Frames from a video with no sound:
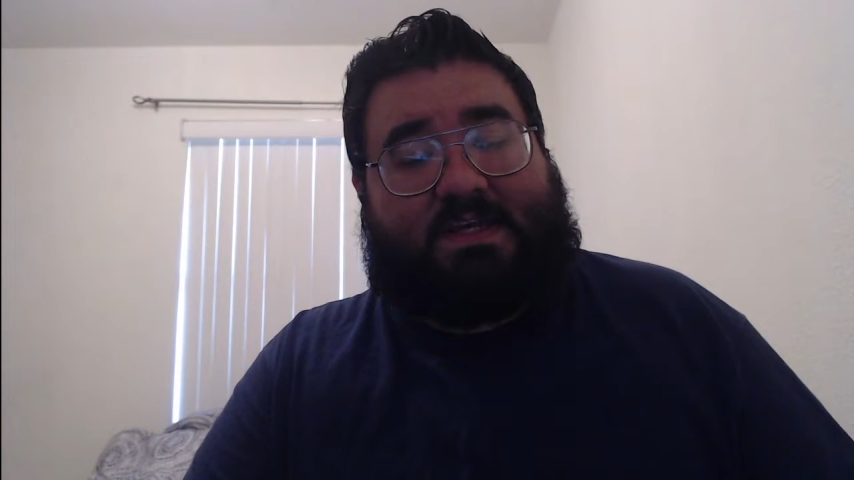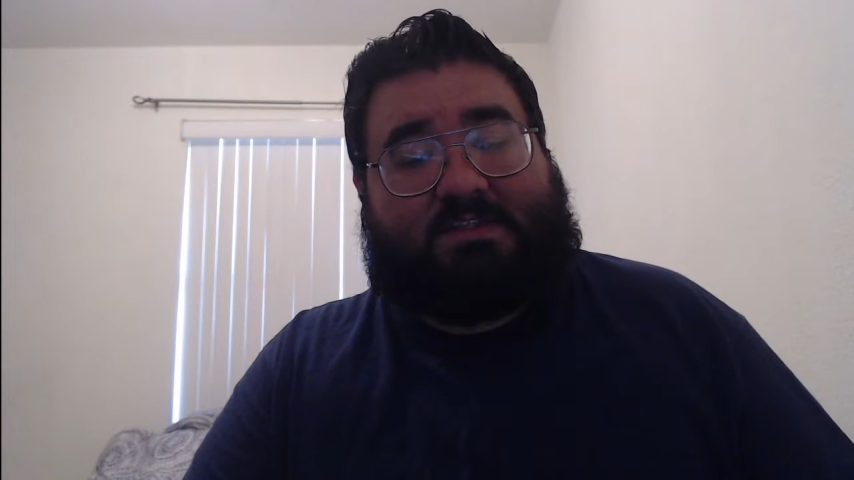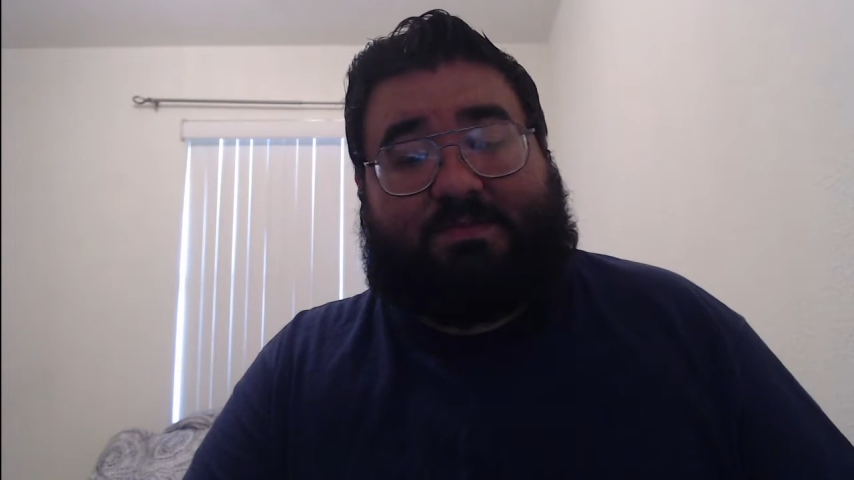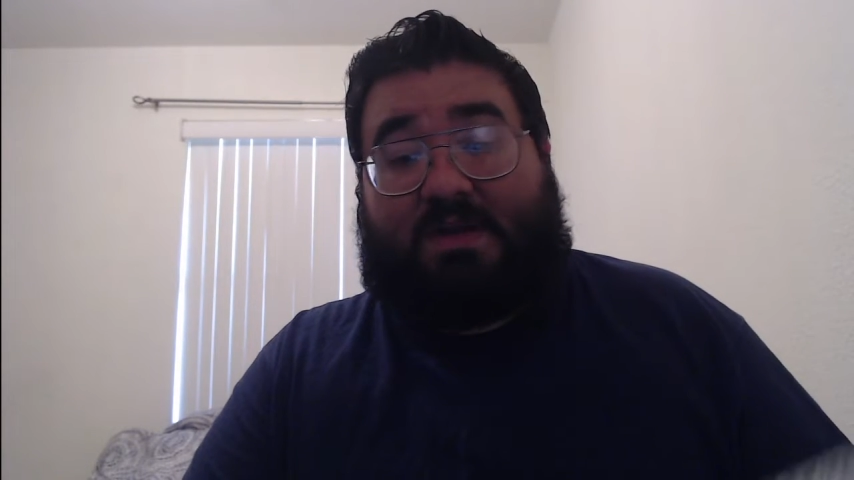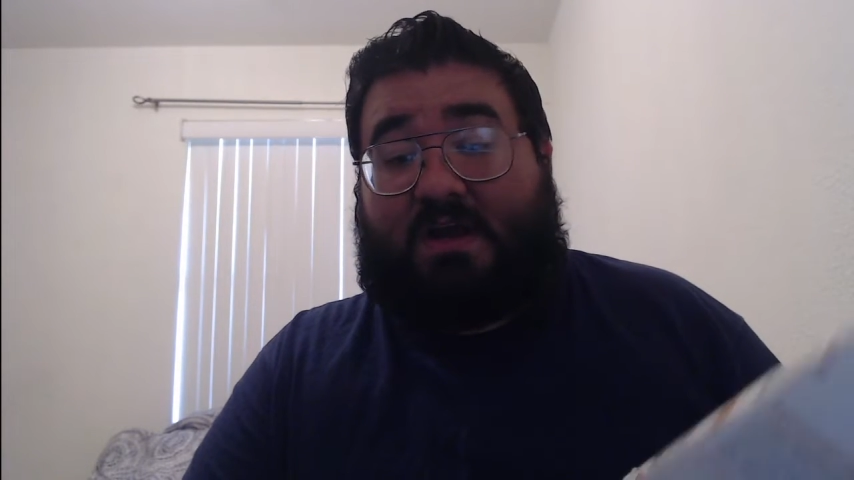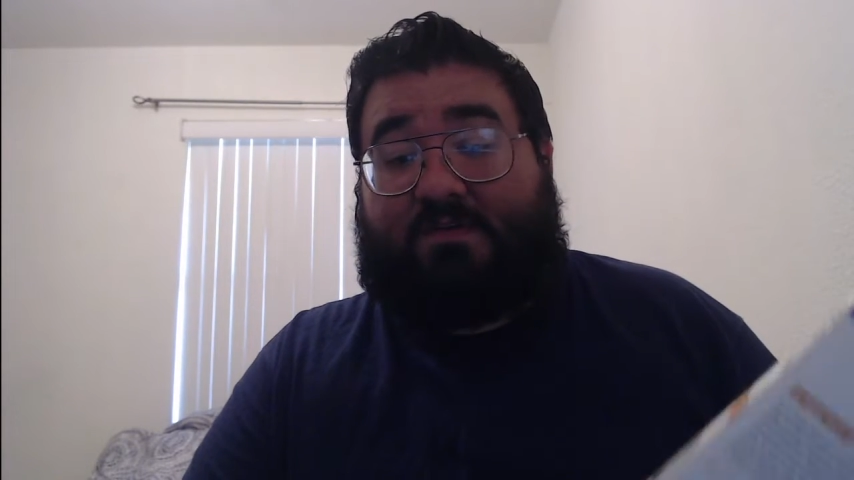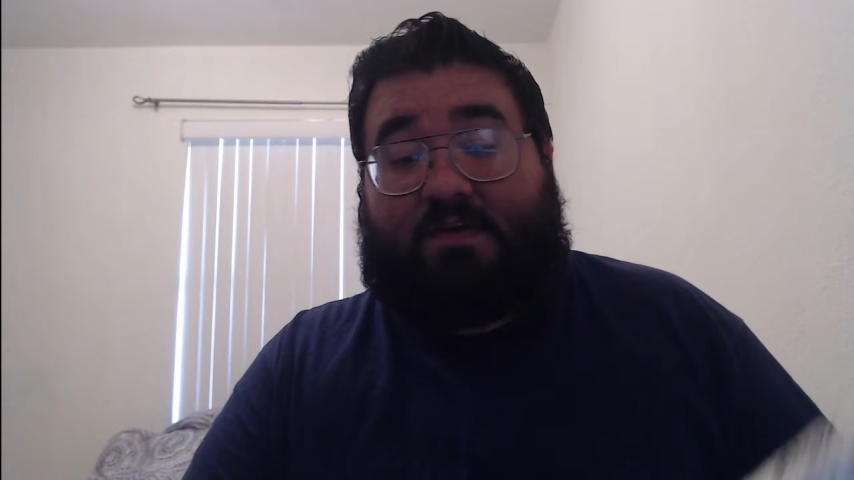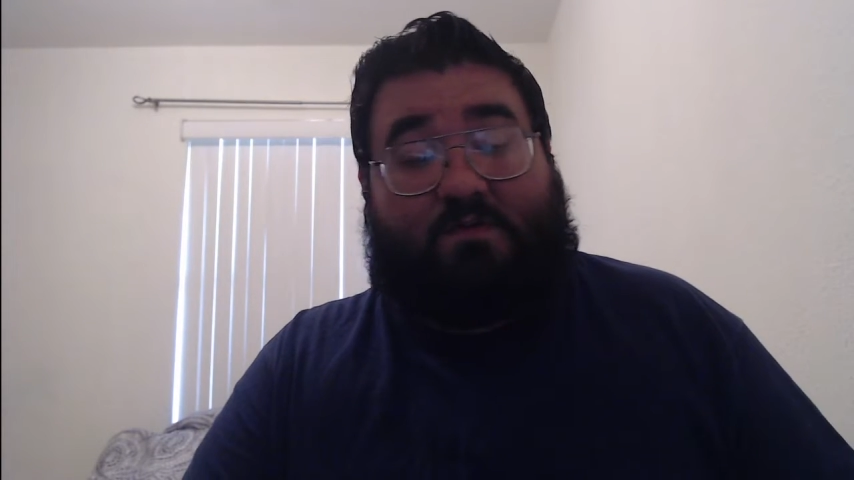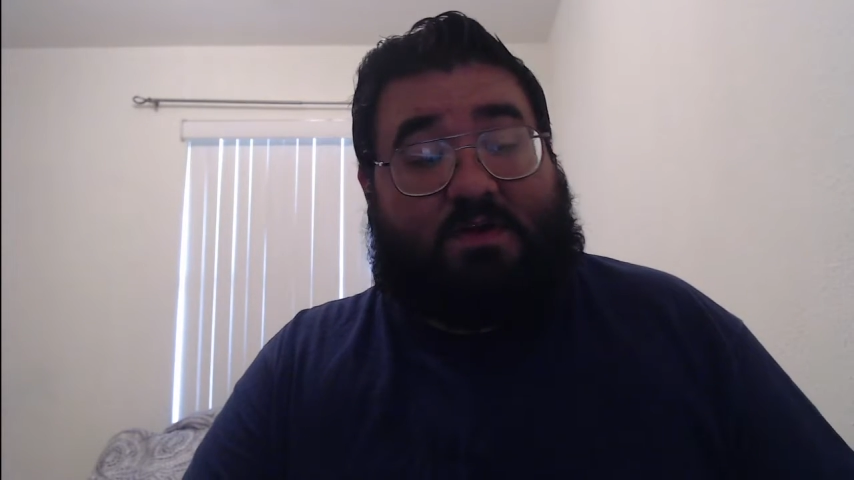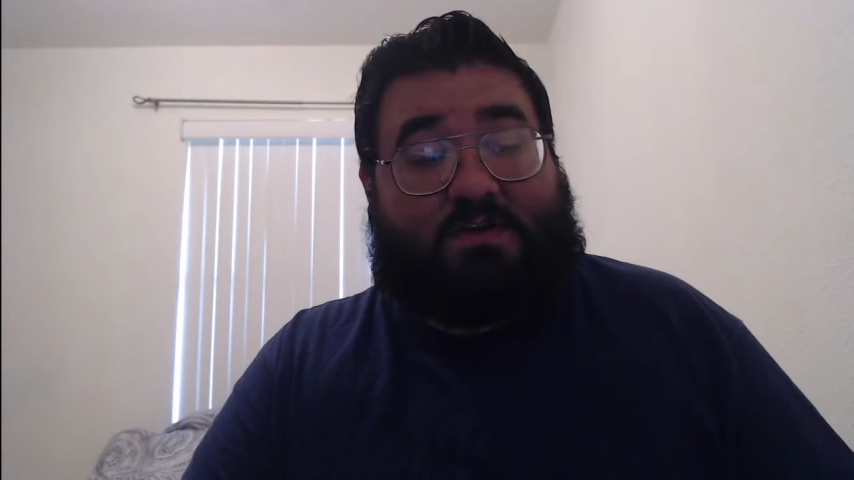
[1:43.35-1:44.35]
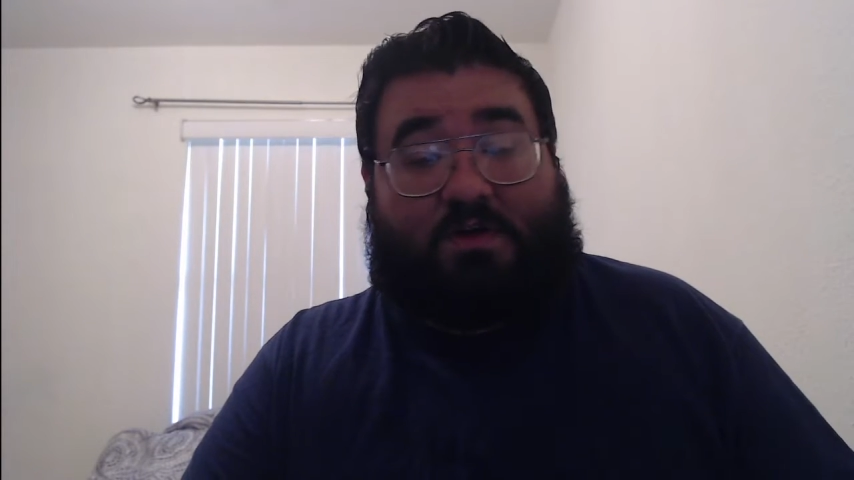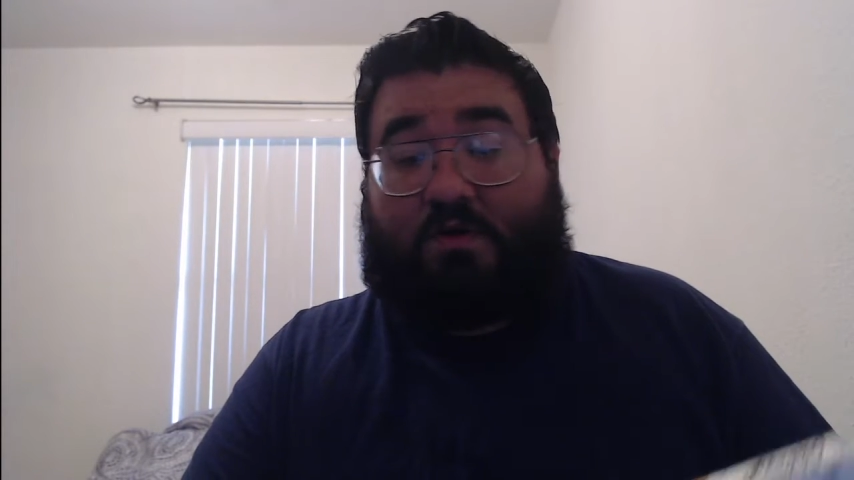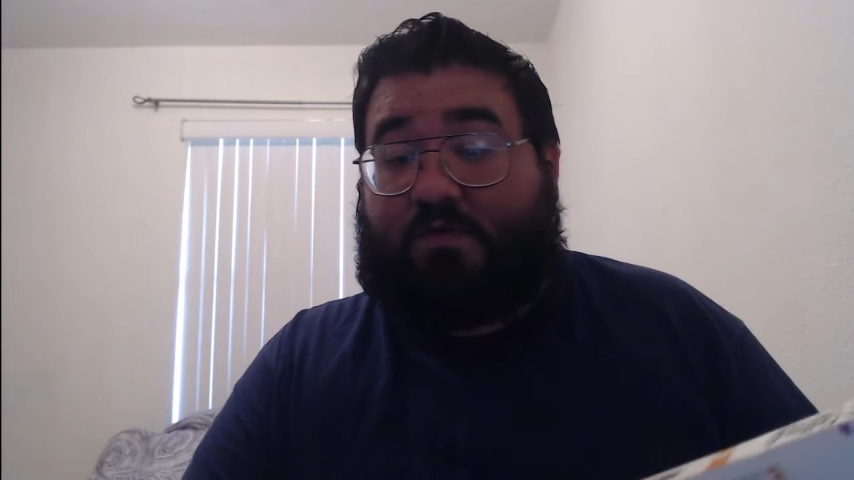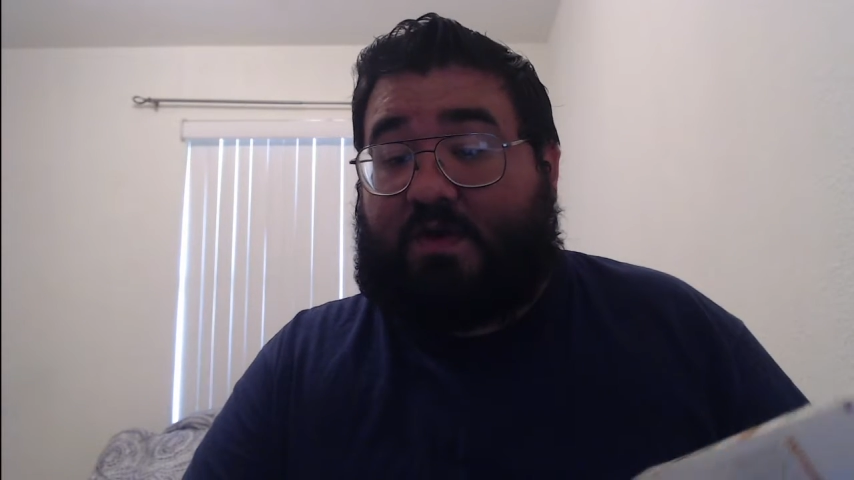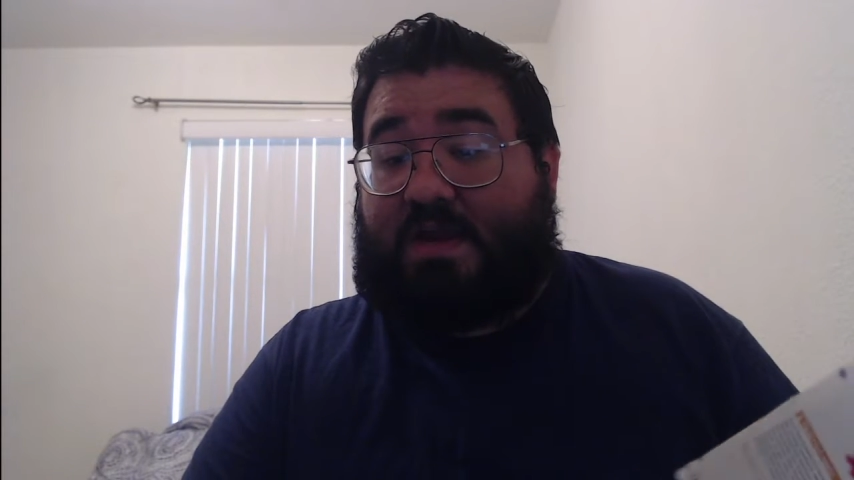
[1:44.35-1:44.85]
a spinoff of Rent a
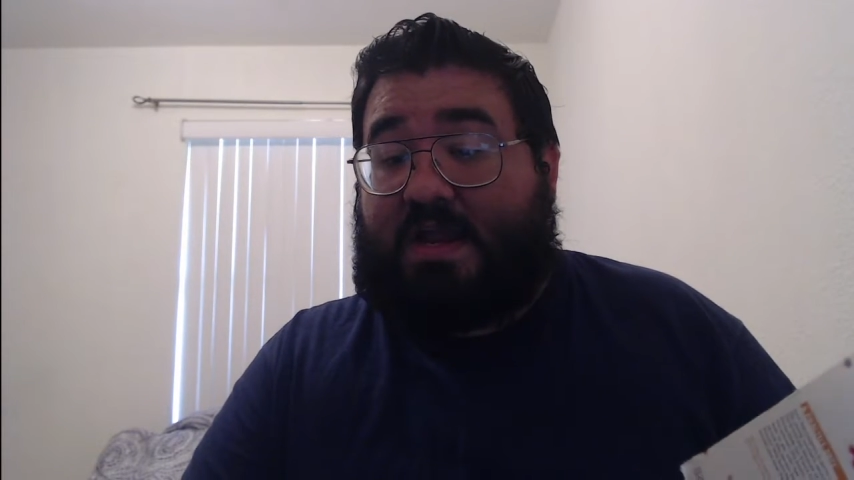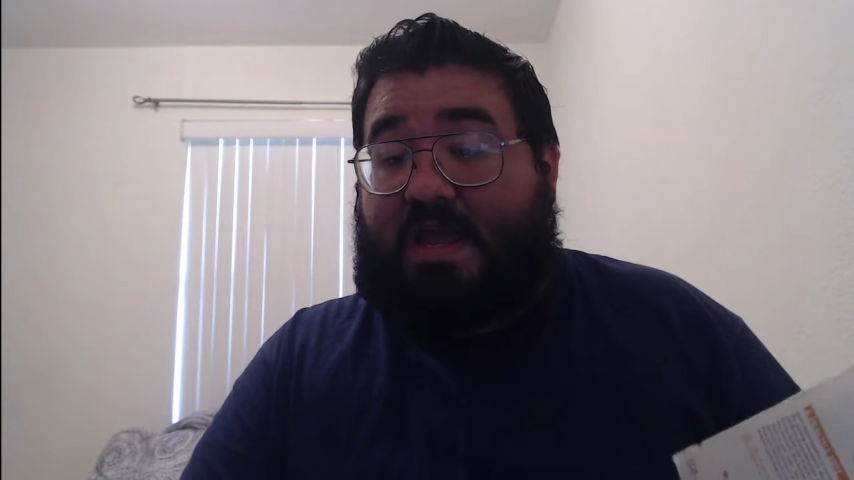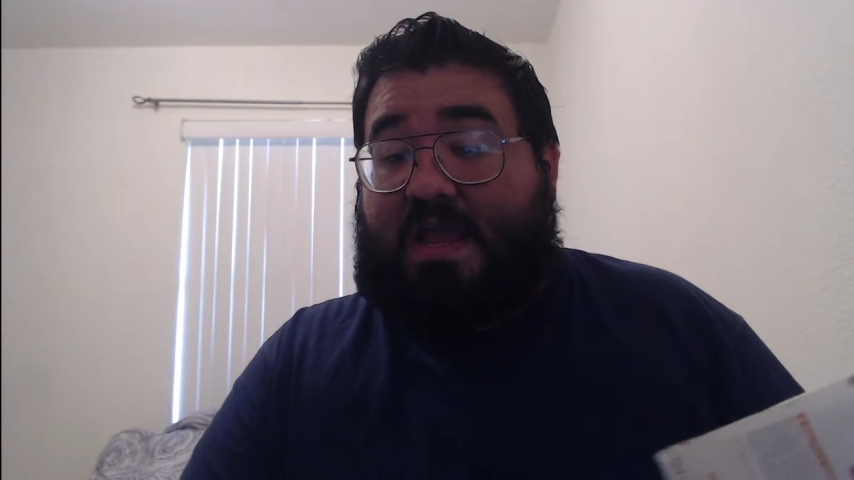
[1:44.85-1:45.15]
Girlfriend,